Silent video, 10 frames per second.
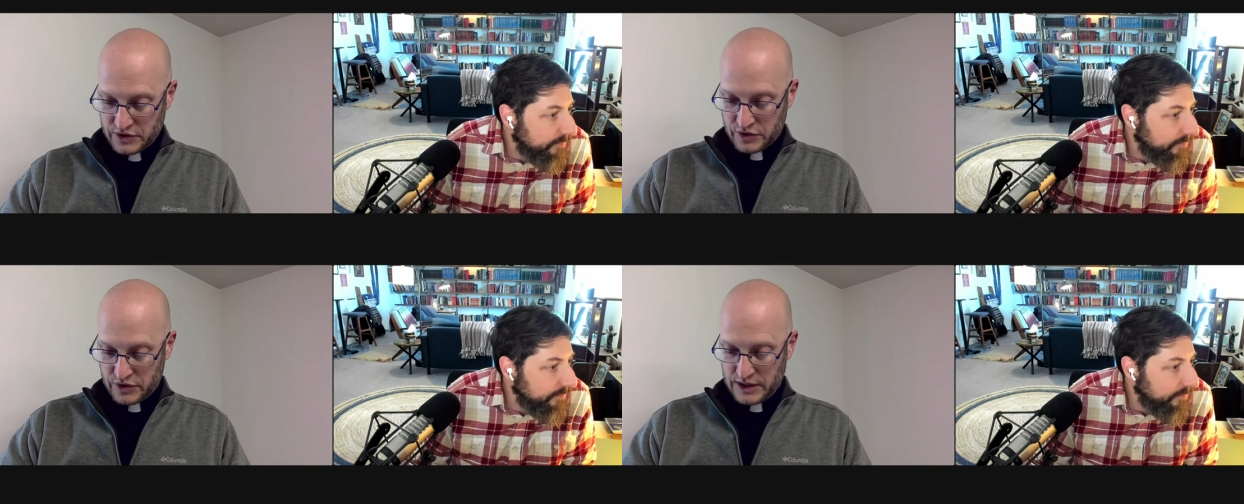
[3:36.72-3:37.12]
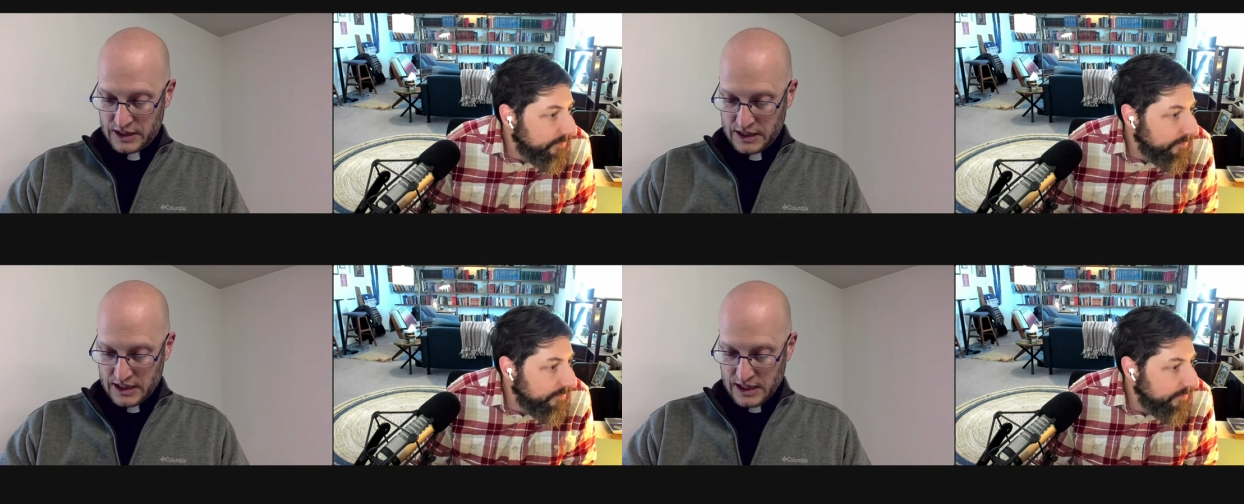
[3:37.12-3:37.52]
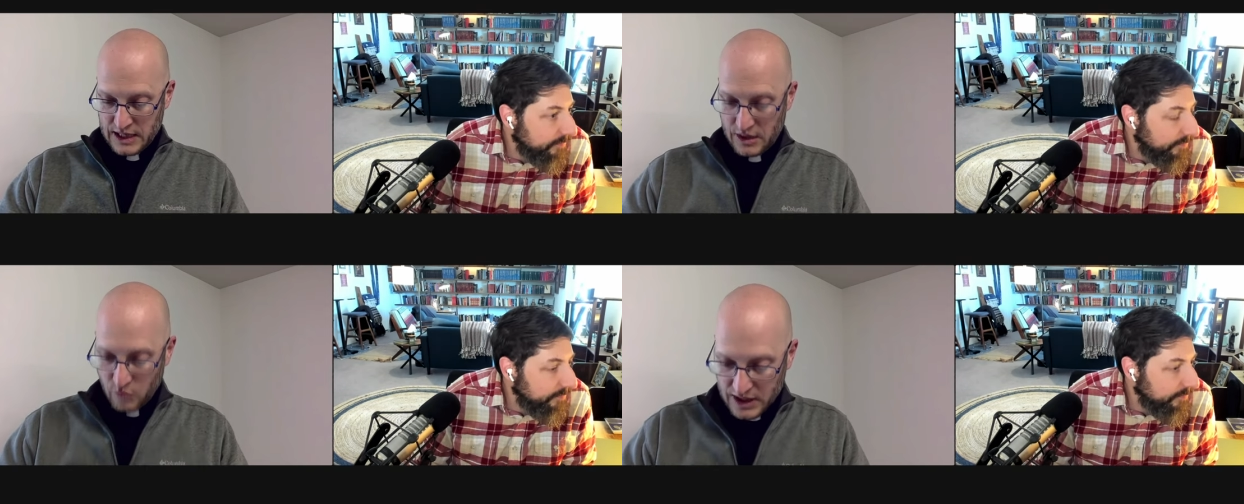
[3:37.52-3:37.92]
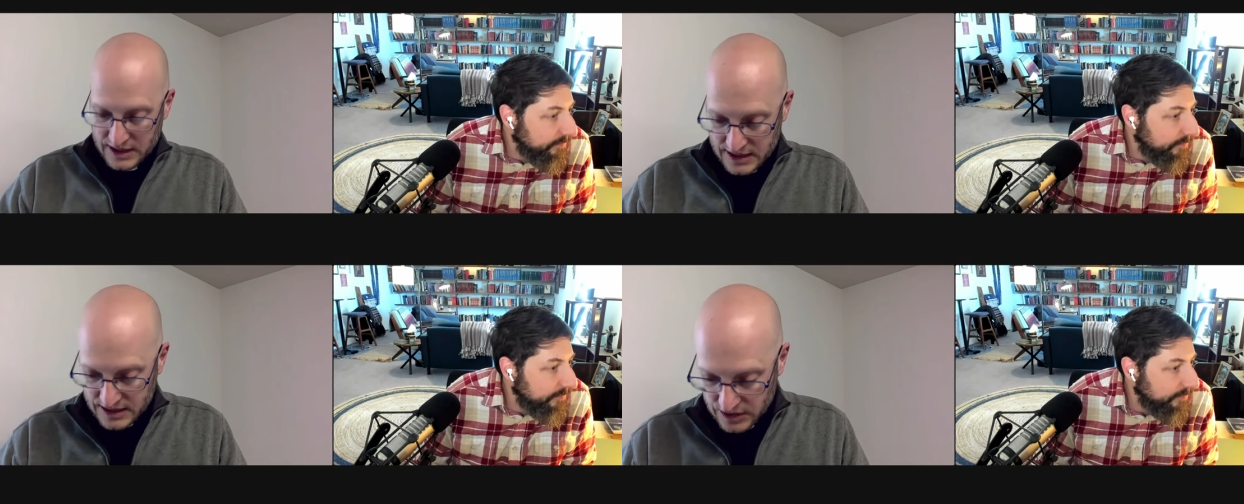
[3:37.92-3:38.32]
Speaker 1: is good, and what
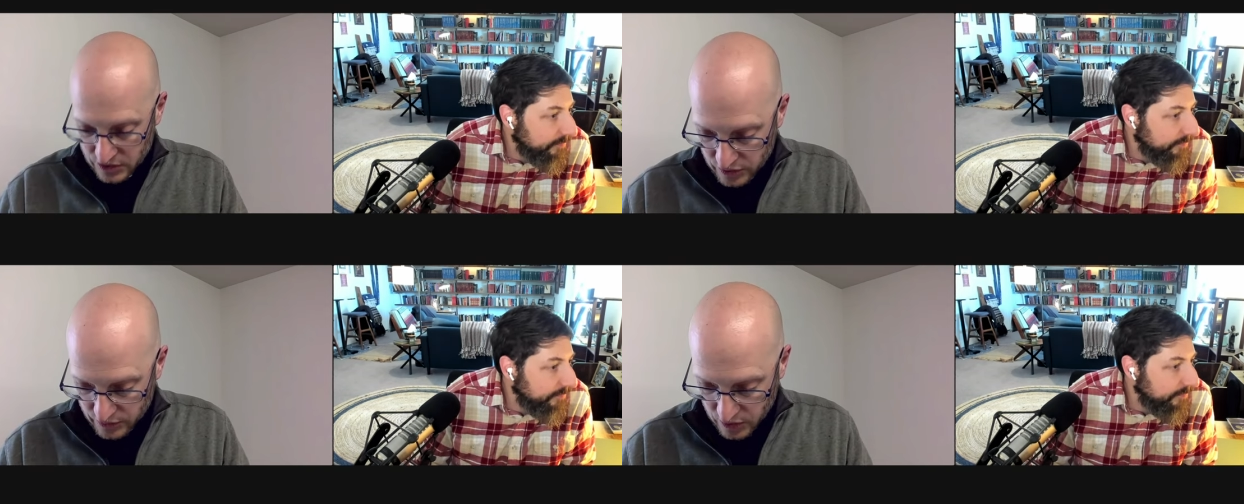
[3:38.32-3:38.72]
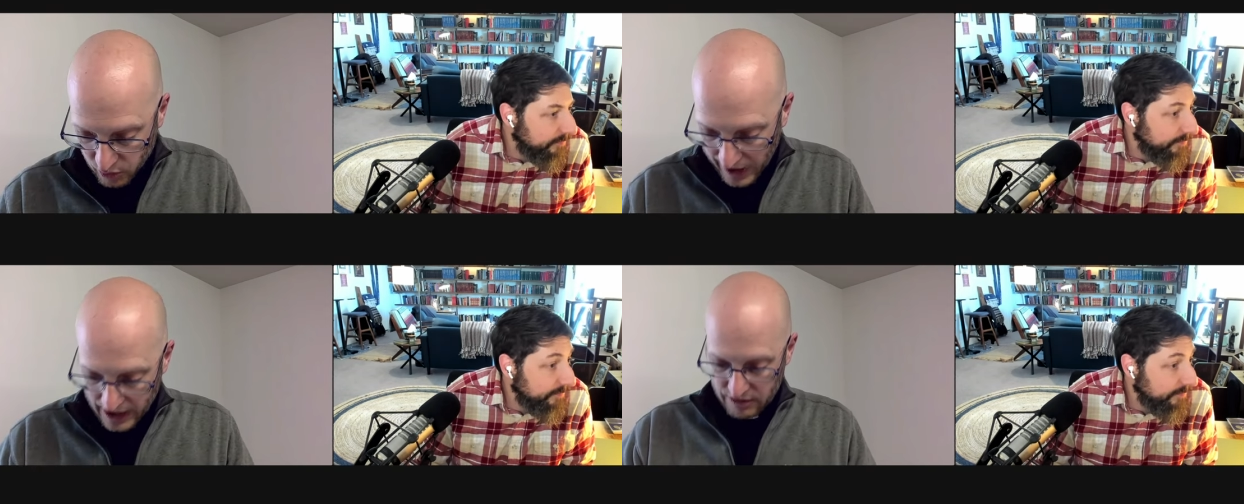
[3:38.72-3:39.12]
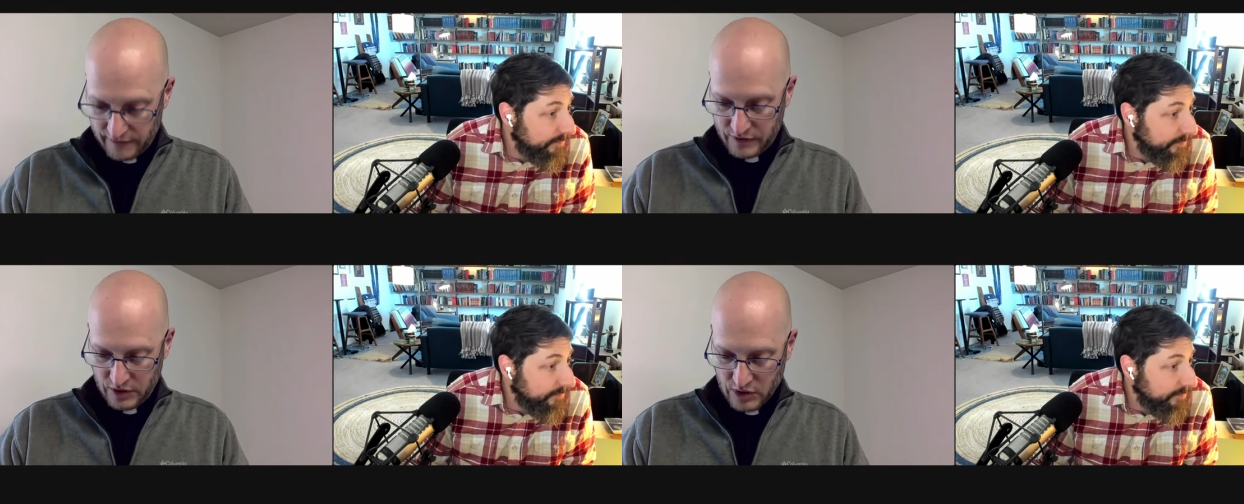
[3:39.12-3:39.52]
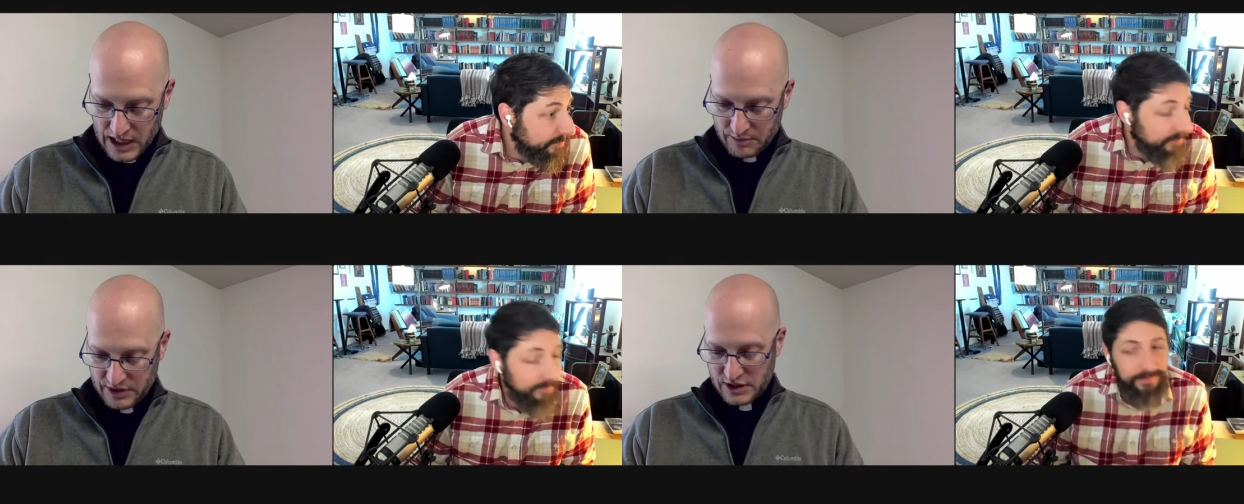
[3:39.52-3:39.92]
does the Lord require of you,
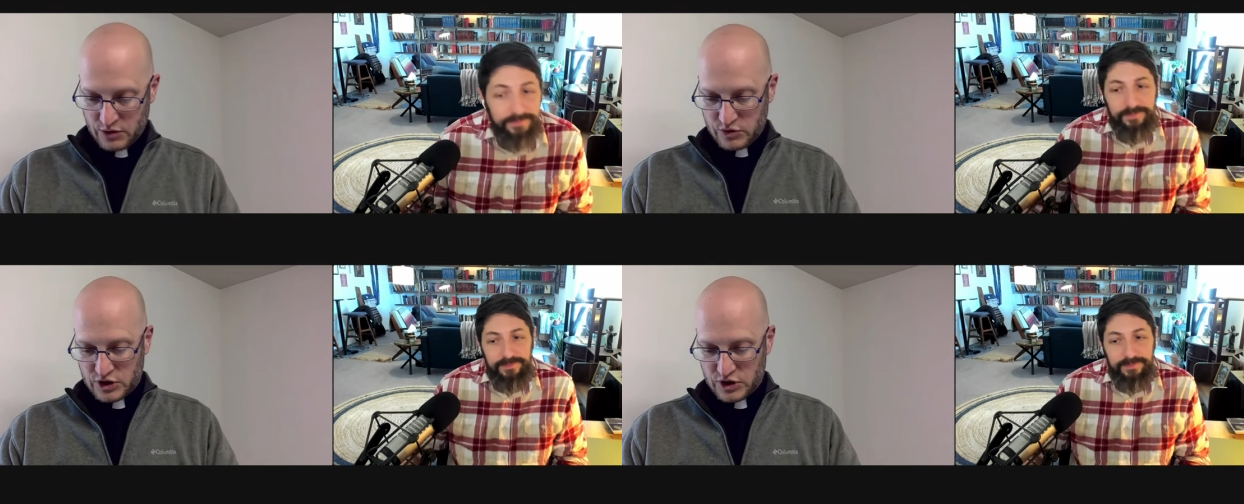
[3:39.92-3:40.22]
but to do